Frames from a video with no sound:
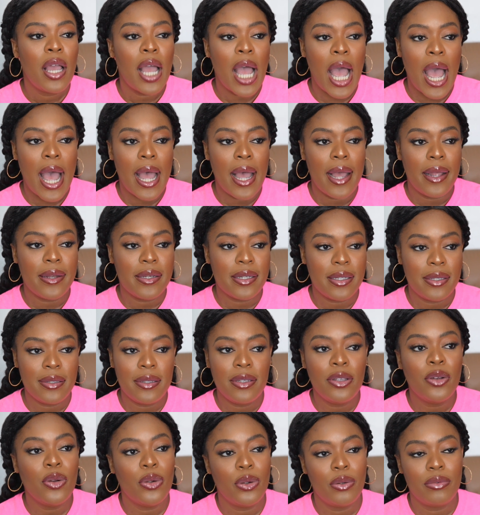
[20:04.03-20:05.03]
And,
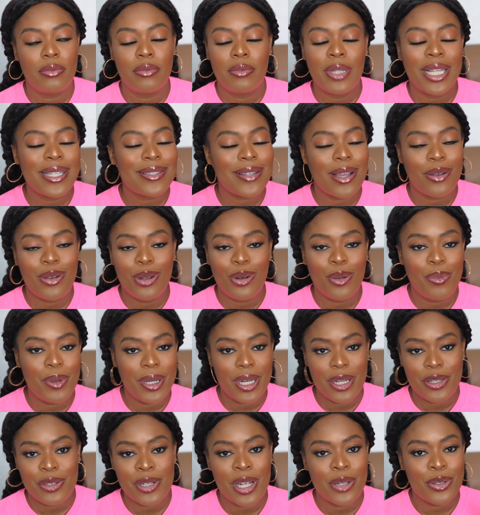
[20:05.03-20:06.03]
you know, things are going up in
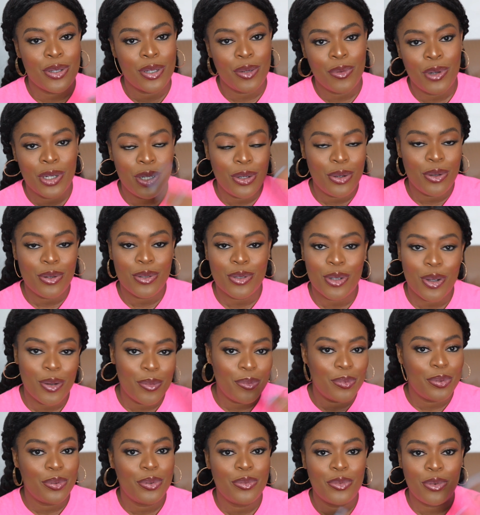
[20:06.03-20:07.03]
Nigeria. So the money goes
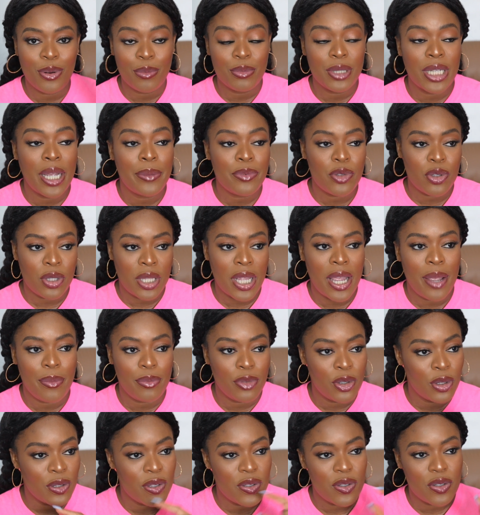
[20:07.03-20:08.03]
up from time to time,
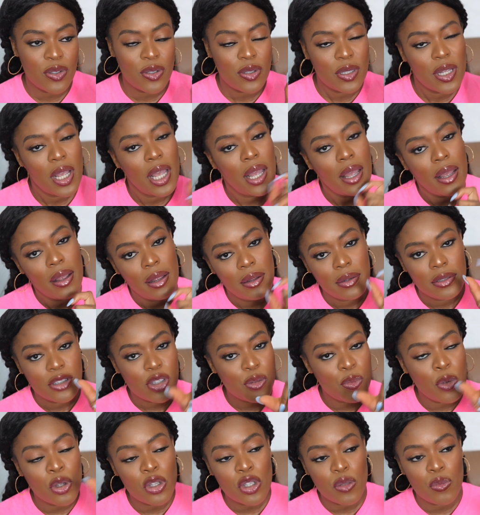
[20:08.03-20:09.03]
just
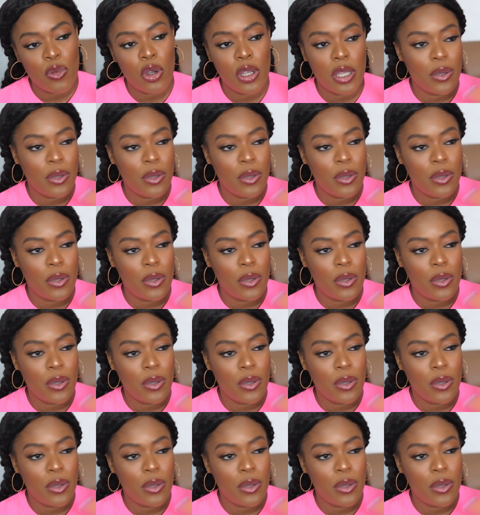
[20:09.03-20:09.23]
small, small.